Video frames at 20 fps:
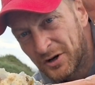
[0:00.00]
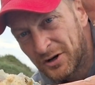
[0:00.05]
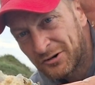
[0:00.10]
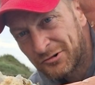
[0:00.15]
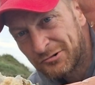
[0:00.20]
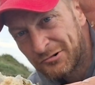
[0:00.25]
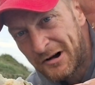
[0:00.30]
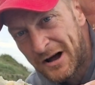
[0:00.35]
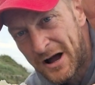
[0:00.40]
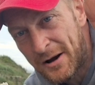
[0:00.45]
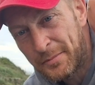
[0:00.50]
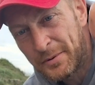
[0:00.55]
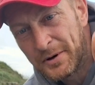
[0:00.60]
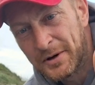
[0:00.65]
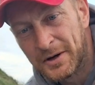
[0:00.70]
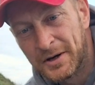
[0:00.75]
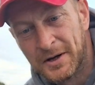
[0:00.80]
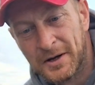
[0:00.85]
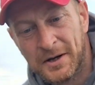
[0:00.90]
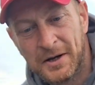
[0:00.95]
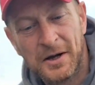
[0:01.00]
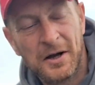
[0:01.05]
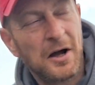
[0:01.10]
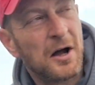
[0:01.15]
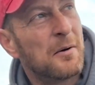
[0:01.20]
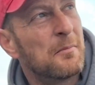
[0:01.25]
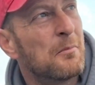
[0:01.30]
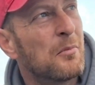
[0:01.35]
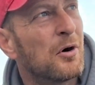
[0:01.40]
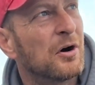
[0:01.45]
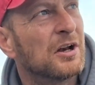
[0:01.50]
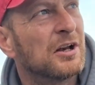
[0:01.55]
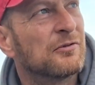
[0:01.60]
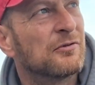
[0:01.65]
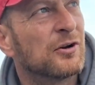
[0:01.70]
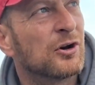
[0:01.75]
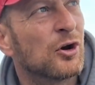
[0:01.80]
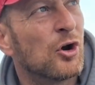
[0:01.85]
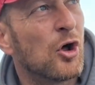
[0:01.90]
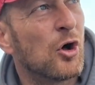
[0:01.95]
of crab. I might
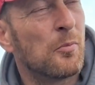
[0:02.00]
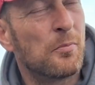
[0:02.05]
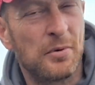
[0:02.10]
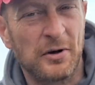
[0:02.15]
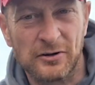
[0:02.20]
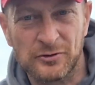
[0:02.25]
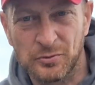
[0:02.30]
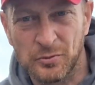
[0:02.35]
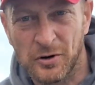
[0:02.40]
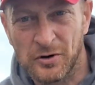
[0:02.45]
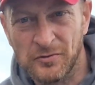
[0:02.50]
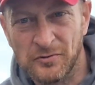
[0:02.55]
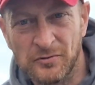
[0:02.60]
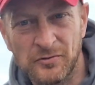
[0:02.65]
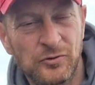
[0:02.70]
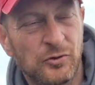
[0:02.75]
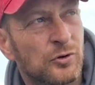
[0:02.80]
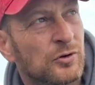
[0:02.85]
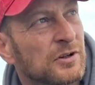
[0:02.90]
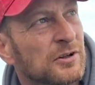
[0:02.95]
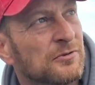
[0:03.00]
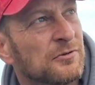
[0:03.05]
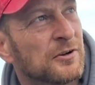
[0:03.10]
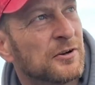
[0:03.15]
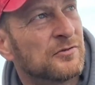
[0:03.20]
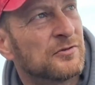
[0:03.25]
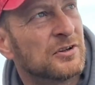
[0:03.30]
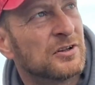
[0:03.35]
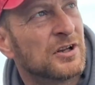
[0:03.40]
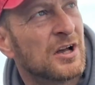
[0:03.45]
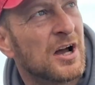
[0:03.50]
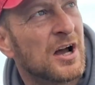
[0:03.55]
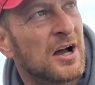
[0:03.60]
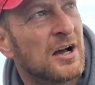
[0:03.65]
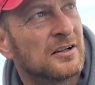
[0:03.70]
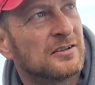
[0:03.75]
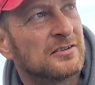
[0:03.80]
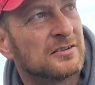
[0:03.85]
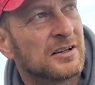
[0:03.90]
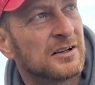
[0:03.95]
even lob this one 40-50
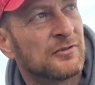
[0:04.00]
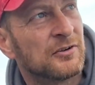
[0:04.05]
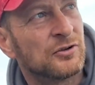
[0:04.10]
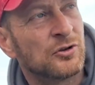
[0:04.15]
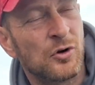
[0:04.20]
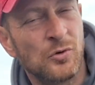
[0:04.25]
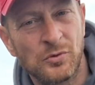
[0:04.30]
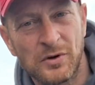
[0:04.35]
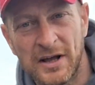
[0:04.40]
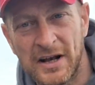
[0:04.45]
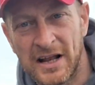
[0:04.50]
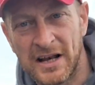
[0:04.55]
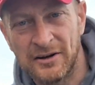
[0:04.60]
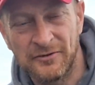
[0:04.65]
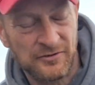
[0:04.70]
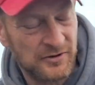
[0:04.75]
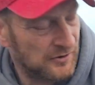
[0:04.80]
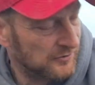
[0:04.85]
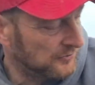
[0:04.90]
yards. If I don't get anything